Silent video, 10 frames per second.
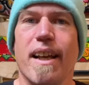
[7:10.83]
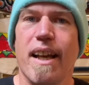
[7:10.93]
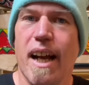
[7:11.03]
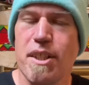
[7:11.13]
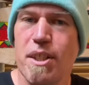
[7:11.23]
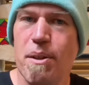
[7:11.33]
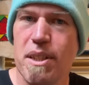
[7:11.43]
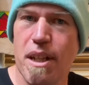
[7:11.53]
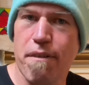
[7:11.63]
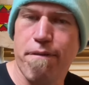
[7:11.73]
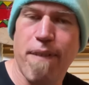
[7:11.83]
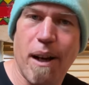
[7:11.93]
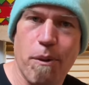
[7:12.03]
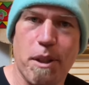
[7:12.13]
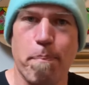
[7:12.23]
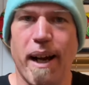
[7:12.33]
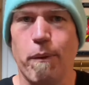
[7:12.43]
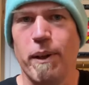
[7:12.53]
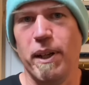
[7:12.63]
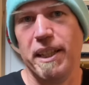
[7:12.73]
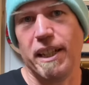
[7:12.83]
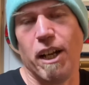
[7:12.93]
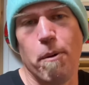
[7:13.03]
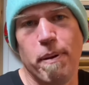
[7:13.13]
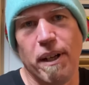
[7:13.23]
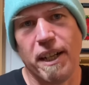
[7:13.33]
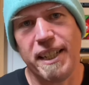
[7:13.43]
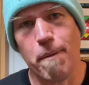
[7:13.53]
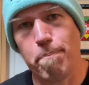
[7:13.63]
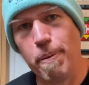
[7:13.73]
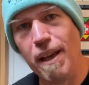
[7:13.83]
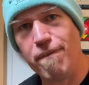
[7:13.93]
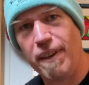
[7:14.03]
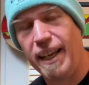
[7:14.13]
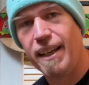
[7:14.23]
As soon as I felt the back wheel hit the coping, I could then pivot